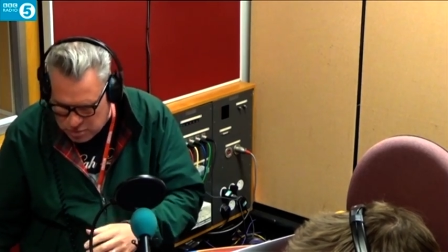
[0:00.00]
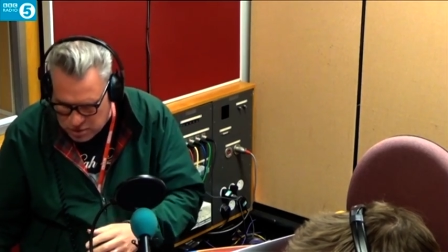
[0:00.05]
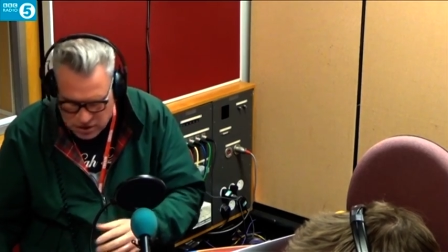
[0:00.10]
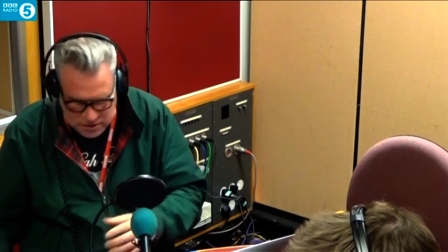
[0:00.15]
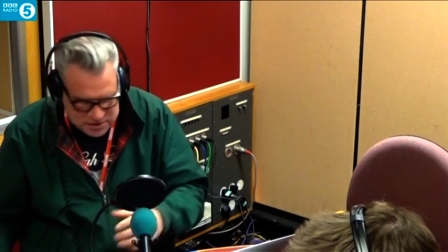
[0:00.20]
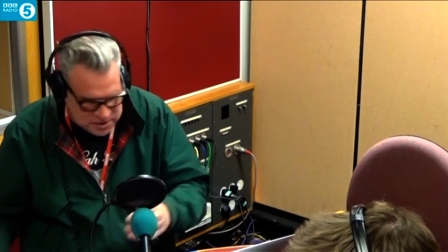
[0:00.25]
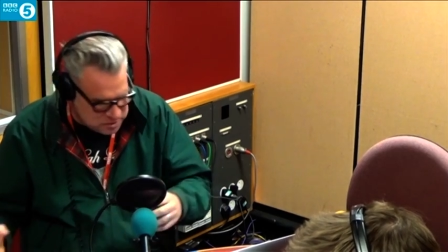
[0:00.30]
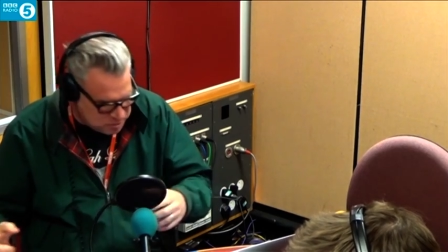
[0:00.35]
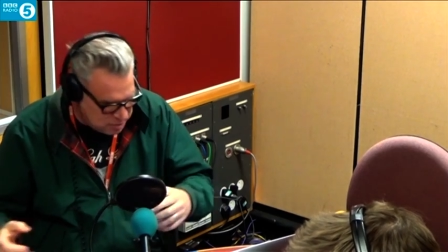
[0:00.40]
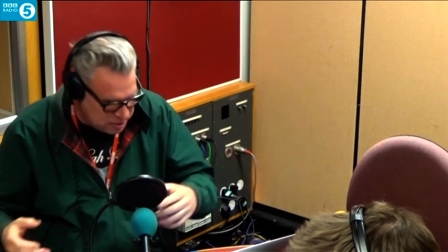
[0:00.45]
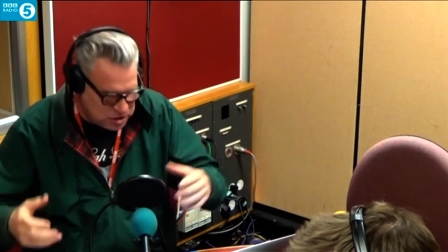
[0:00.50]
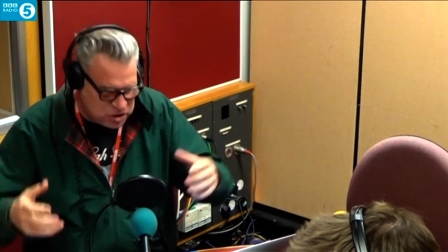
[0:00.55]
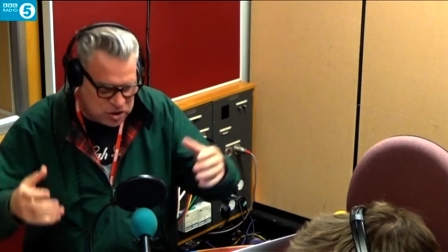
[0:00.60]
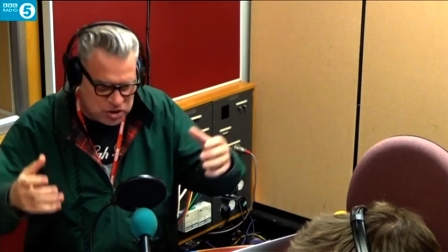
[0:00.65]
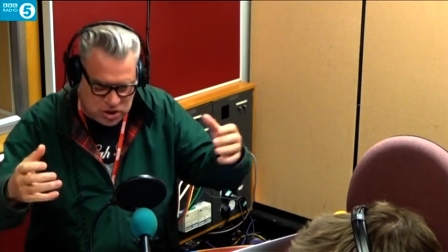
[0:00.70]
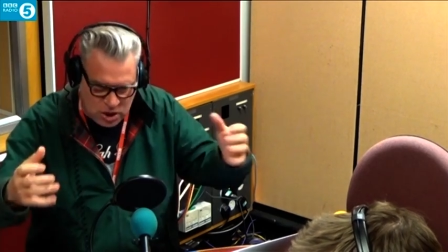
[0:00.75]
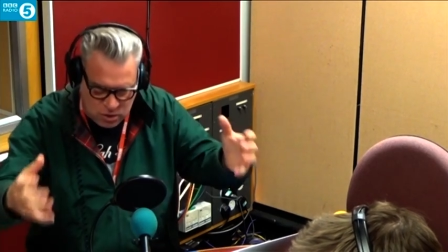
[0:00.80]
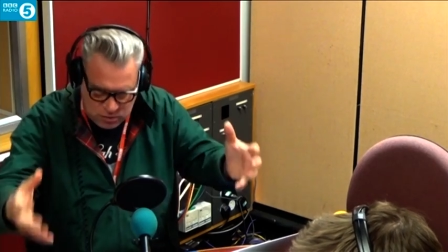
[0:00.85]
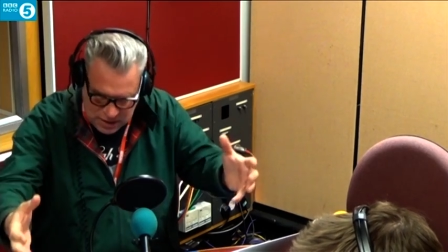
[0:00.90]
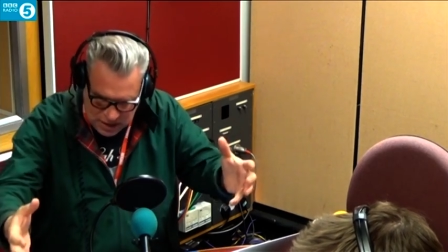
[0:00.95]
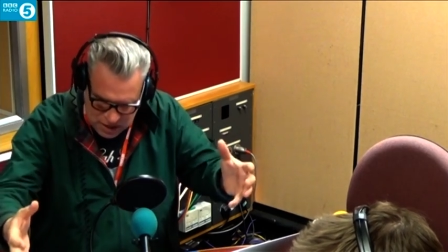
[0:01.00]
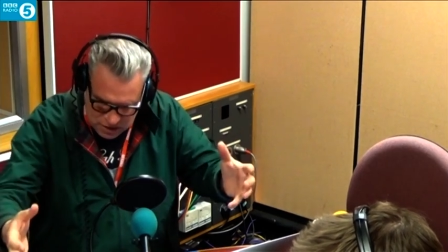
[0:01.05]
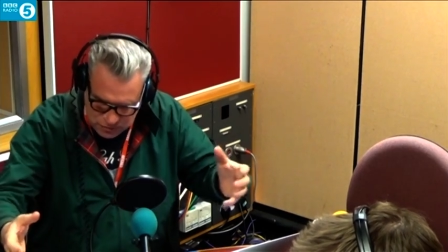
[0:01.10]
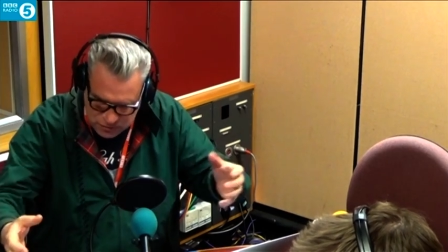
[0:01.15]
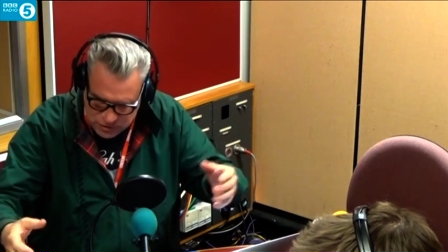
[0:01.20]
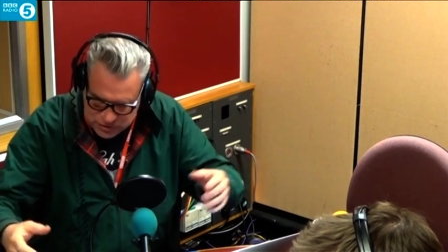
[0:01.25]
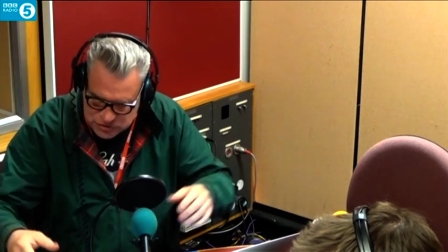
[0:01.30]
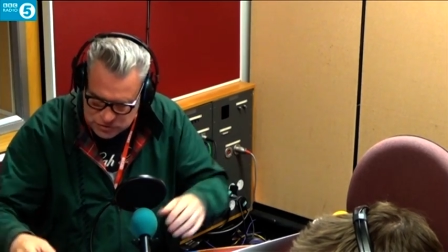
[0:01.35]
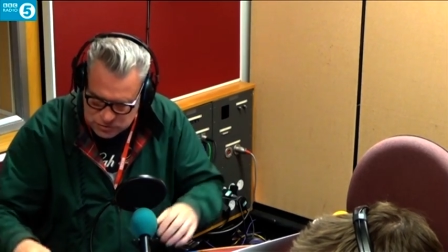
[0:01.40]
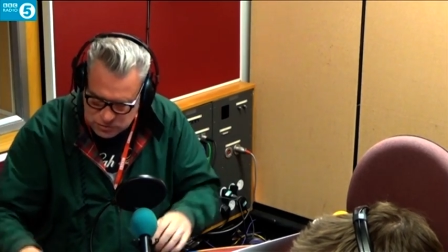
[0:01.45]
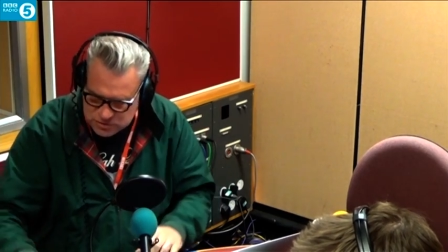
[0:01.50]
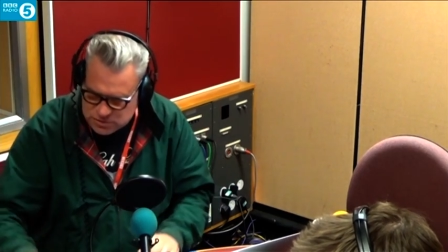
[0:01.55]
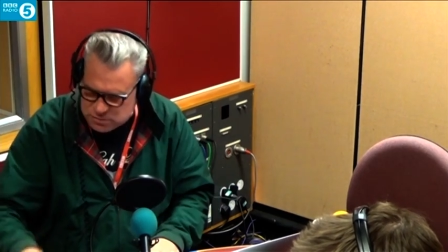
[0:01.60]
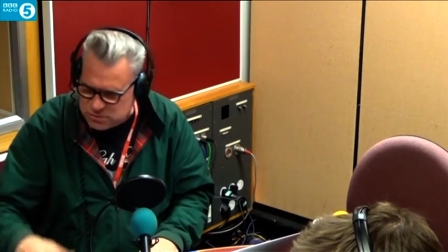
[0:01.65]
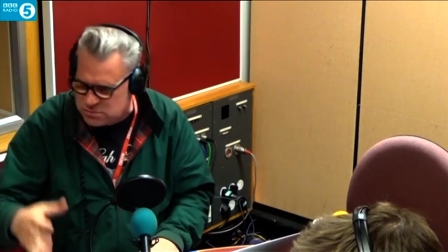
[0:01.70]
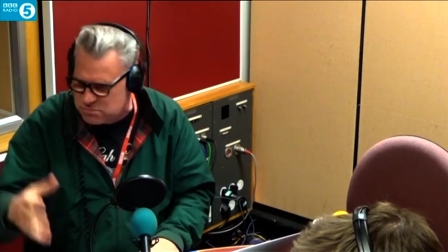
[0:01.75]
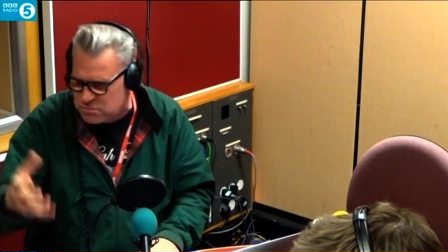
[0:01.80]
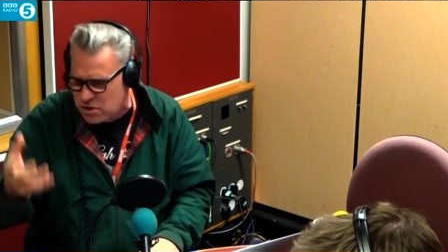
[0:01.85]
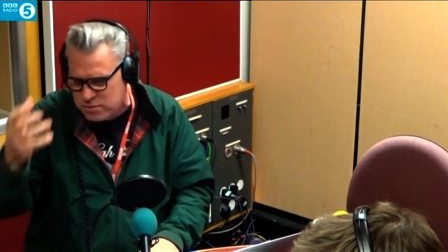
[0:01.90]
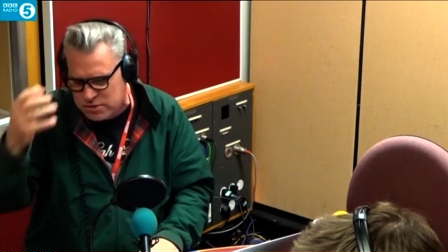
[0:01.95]
parties, being shown out of restaurants, there
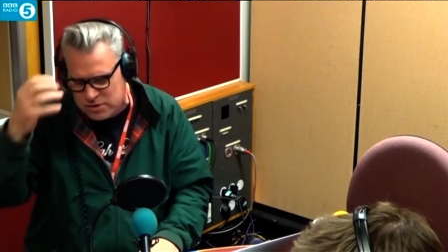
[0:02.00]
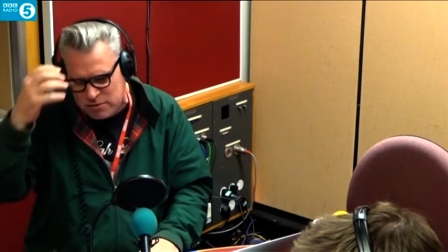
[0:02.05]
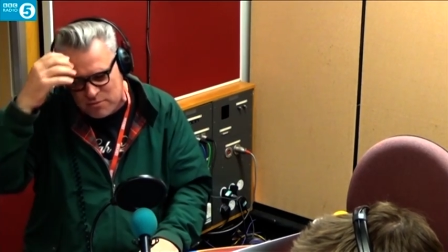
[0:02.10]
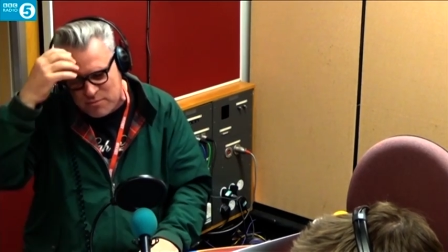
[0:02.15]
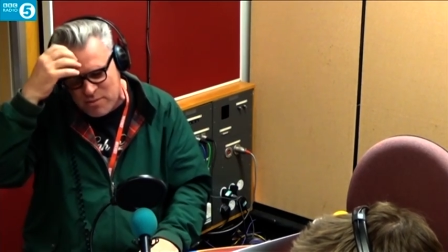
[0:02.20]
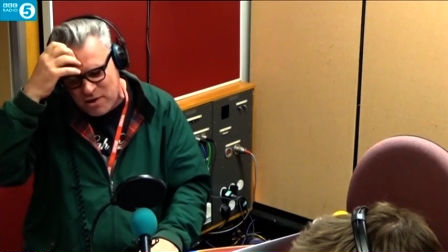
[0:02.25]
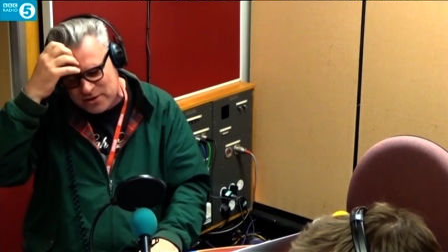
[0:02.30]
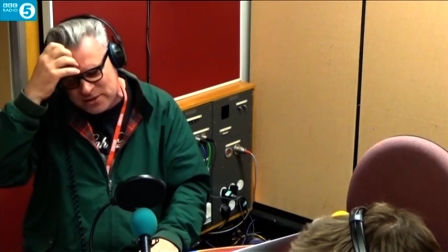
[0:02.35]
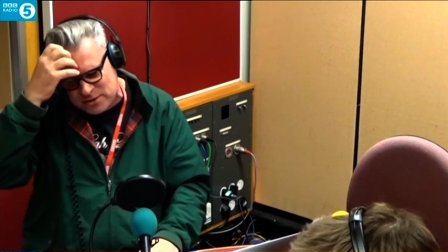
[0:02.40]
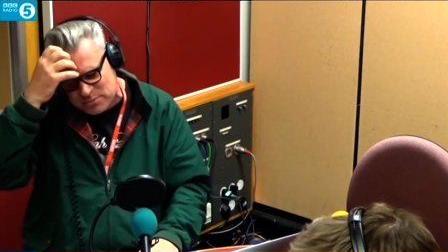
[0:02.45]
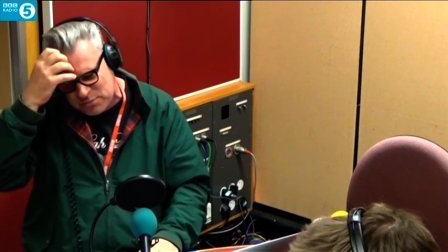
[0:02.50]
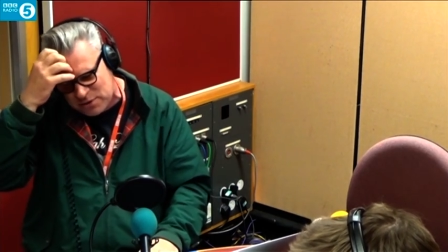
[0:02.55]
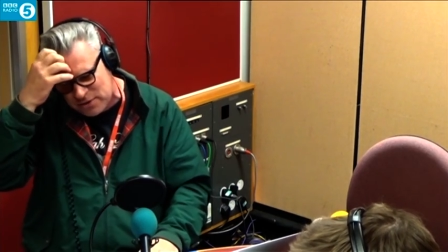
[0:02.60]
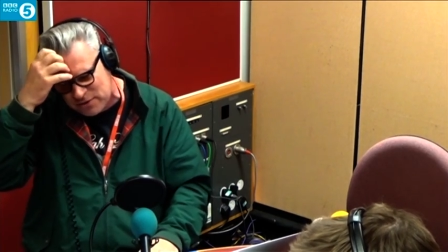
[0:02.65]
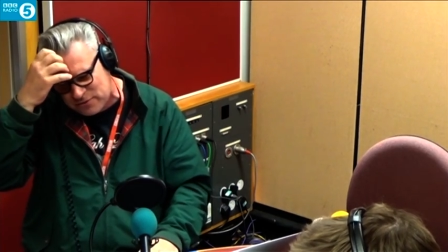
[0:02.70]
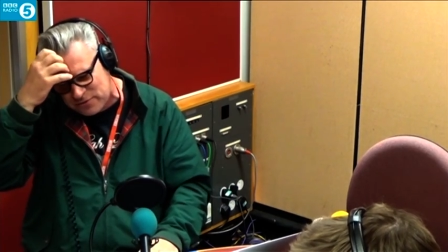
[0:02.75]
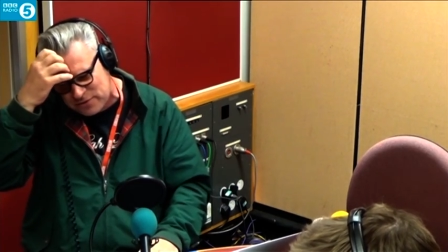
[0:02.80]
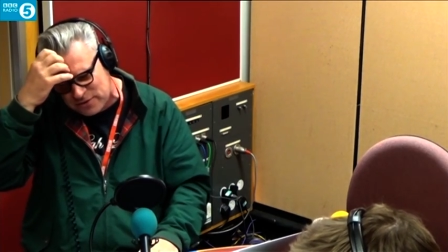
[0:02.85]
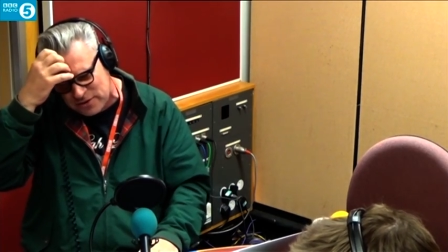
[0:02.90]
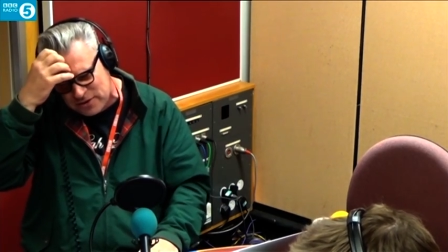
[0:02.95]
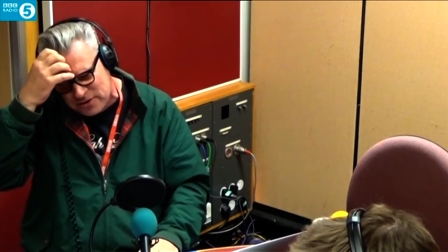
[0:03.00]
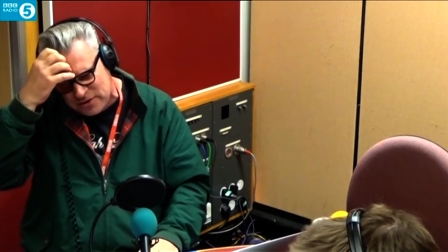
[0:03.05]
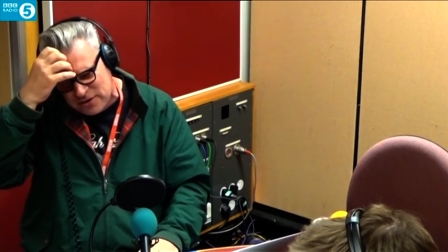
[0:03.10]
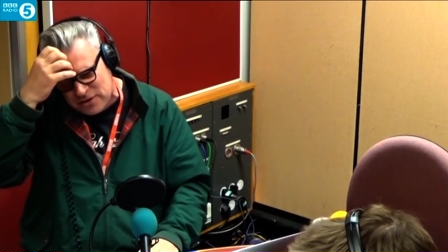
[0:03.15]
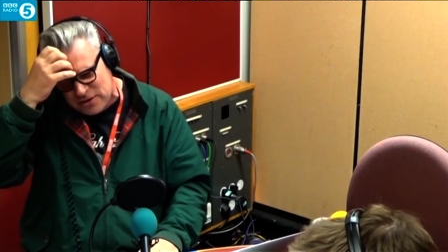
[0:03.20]
was a moment that reminded me of a